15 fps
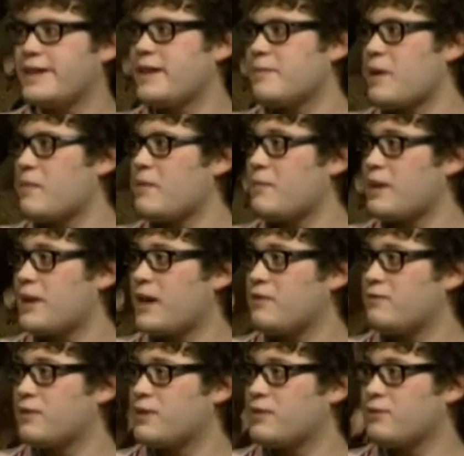I'm about
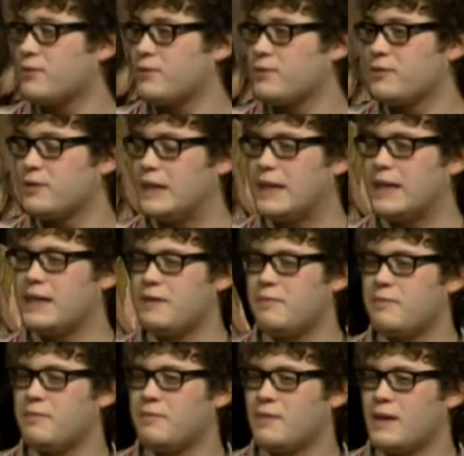halfway through.
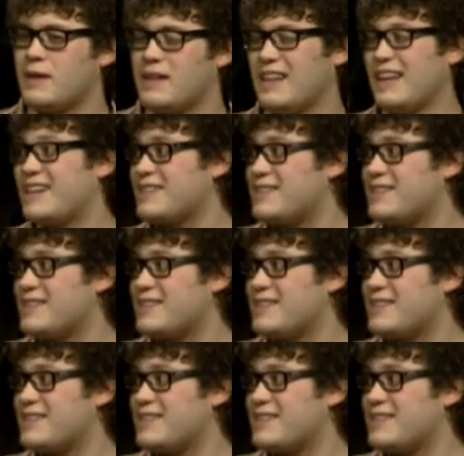Like